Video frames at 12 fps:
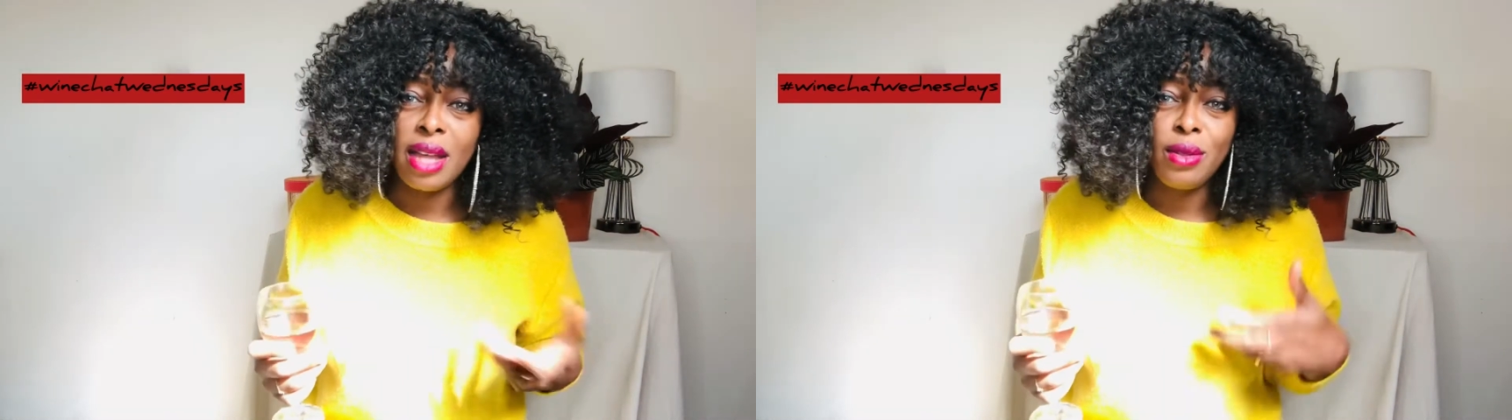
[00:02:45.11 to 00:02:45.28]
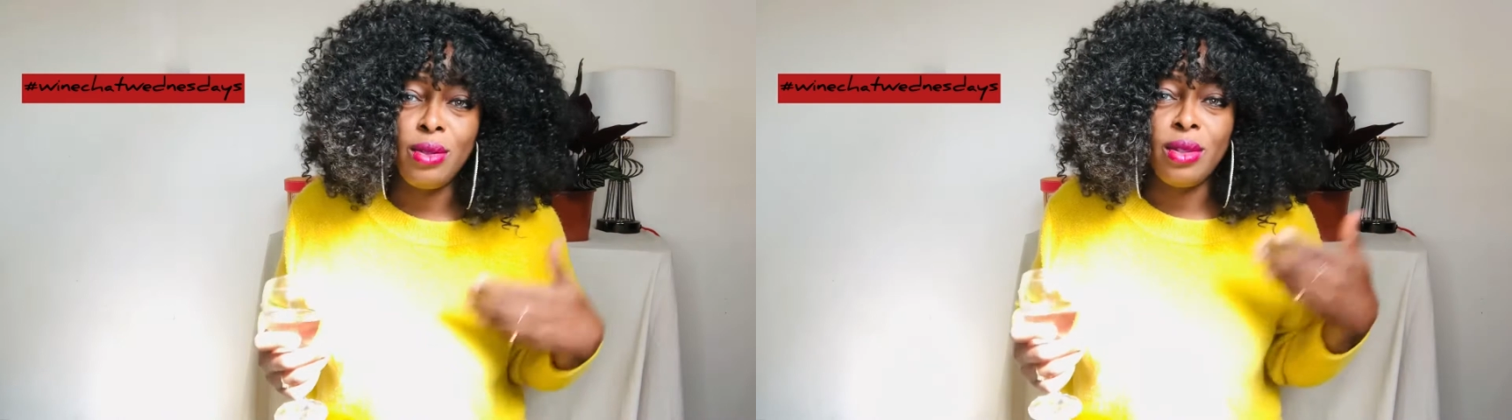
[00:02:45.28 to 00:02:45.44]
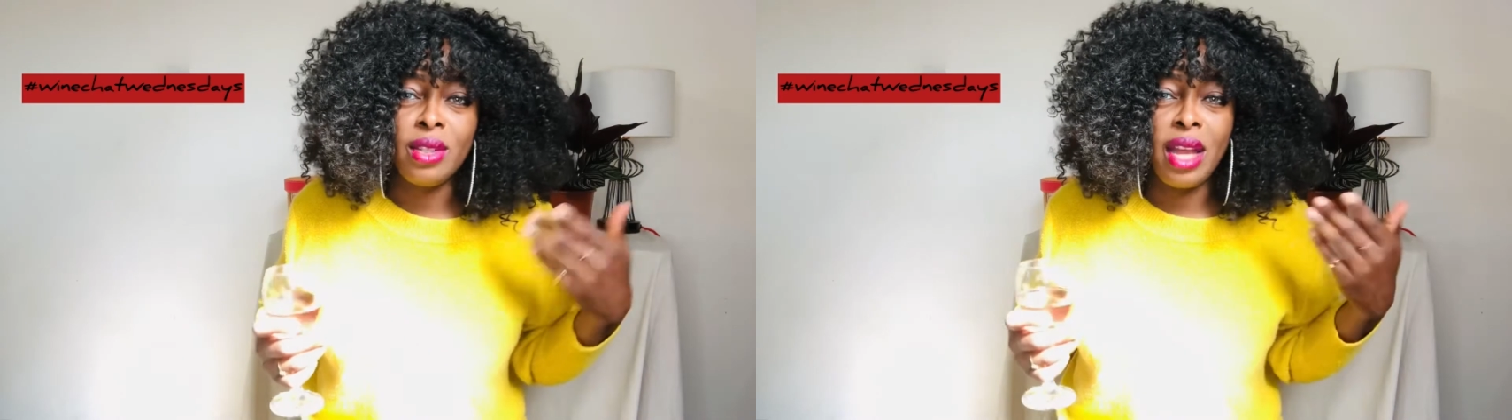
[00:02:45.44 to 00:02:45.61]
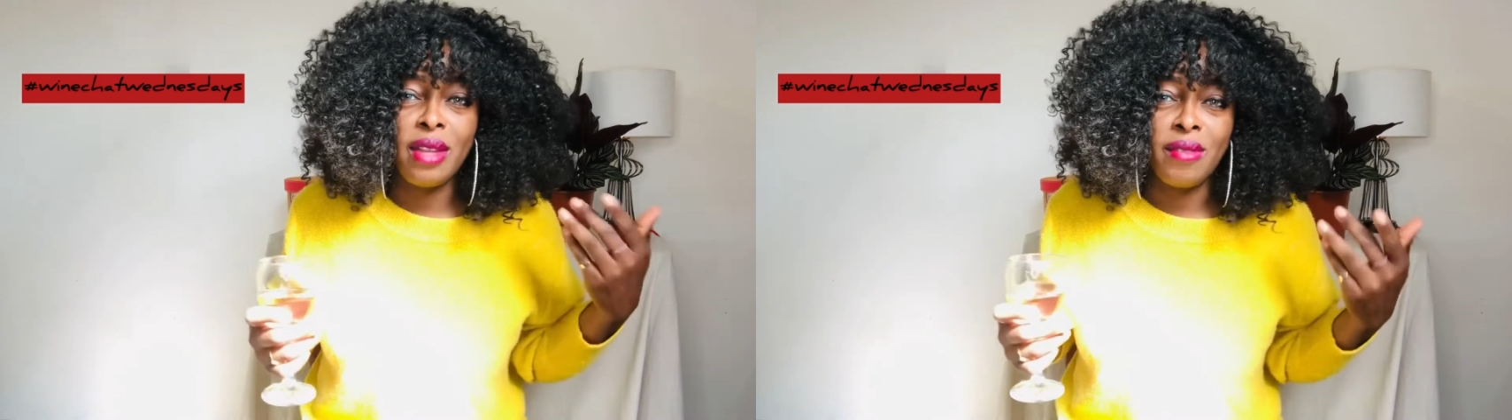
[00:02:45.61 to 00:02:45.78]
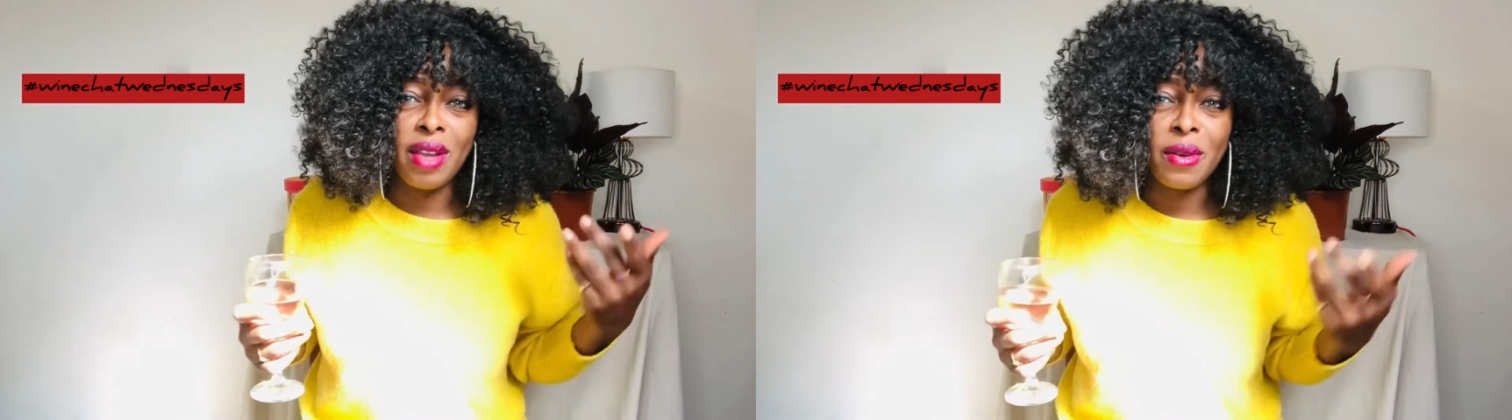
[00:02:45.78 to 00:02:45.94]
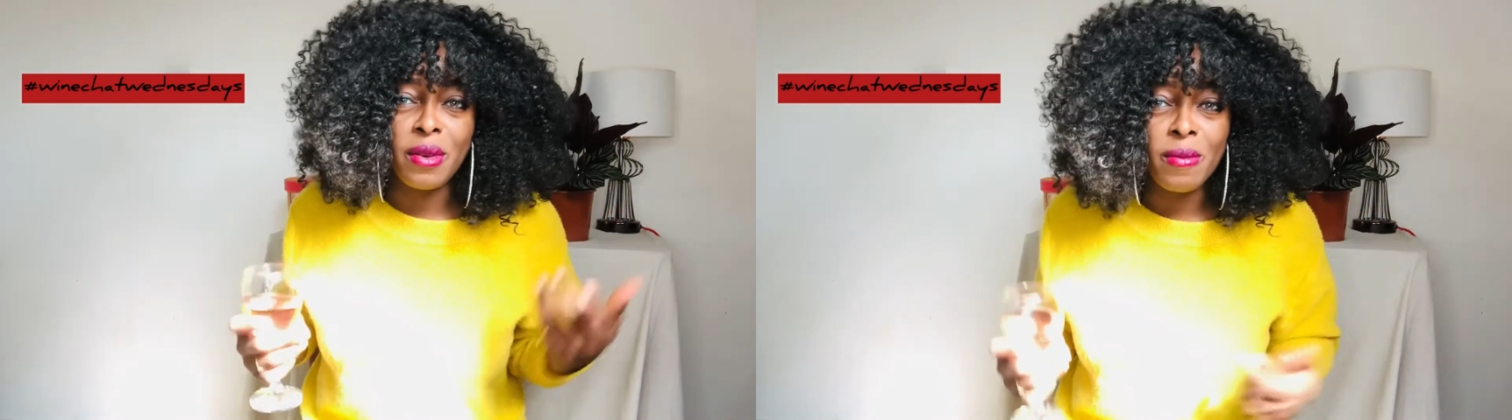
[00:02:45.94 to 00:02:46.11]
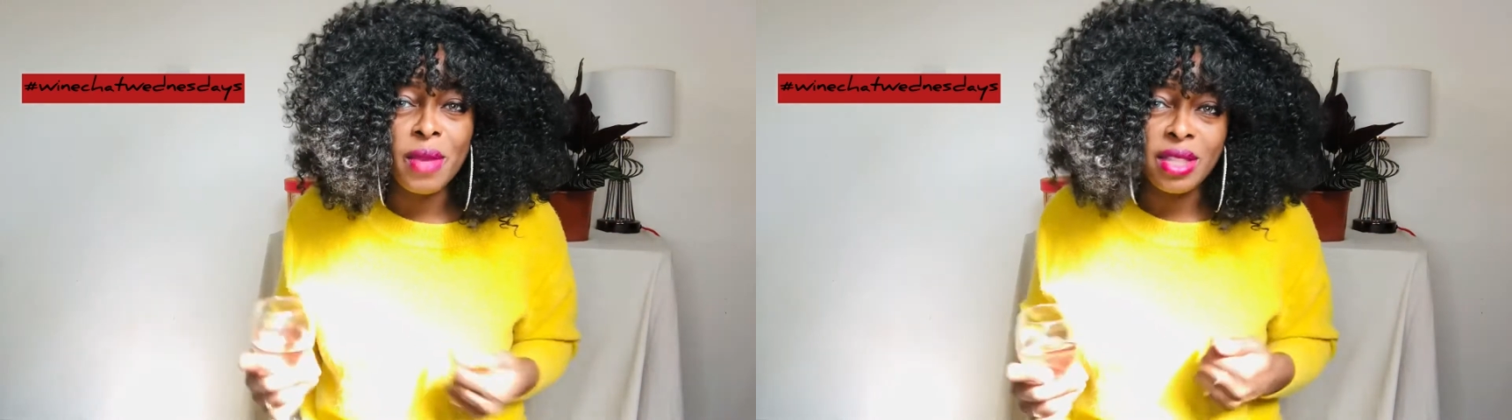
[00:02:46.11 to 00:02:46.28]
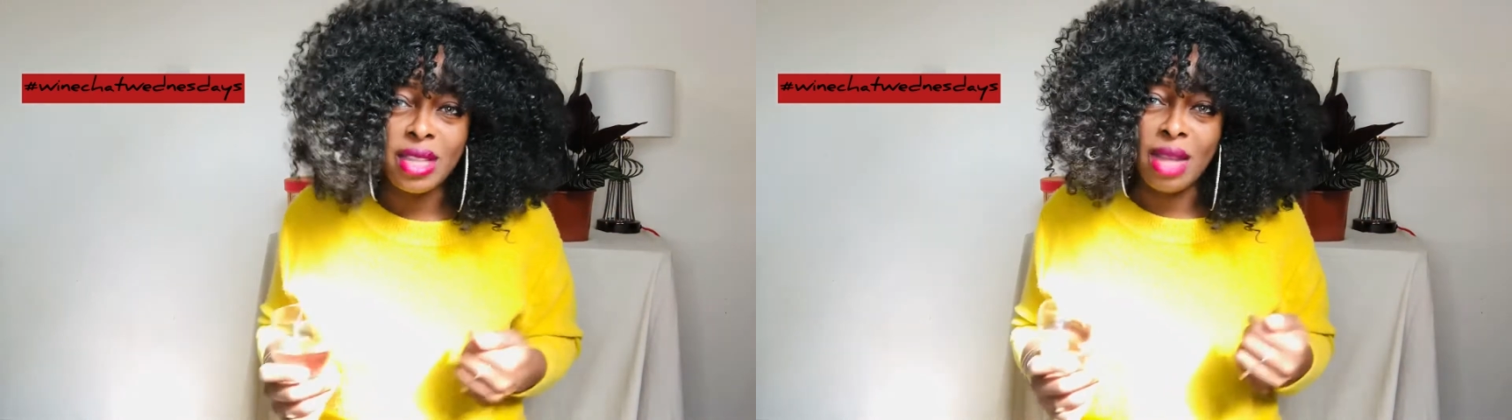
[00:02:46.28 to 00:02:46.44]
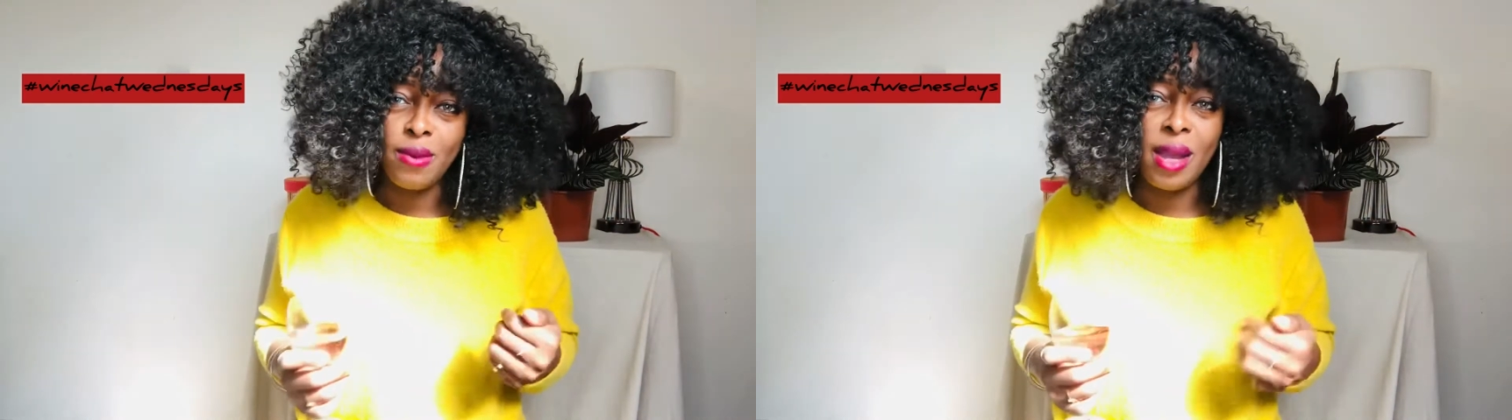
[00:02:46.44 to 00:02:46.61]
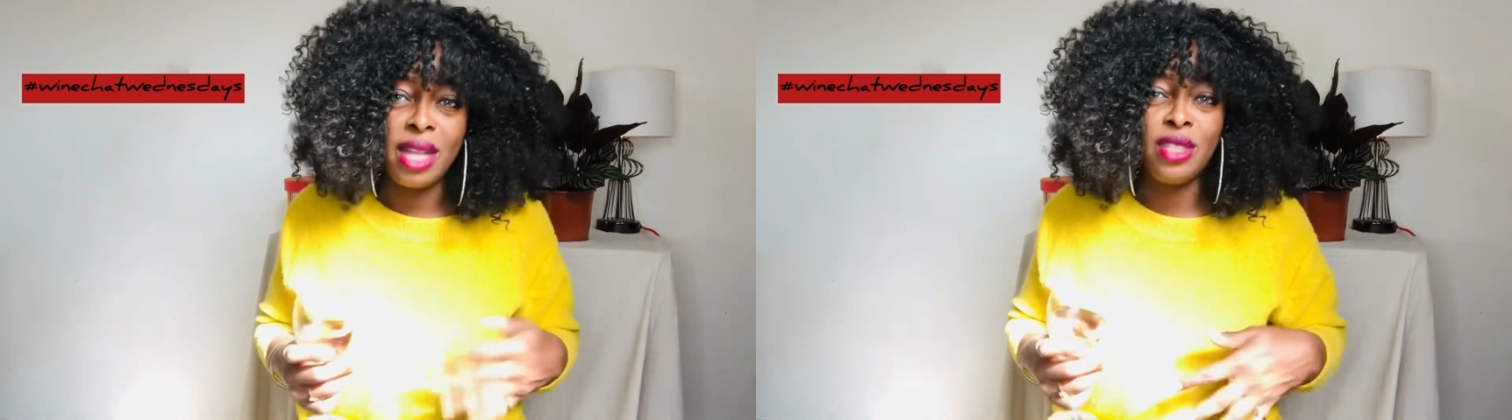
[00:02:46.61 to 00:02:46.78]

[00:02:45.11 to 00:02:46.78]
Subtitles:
I don't know the kind of agreement you had with her.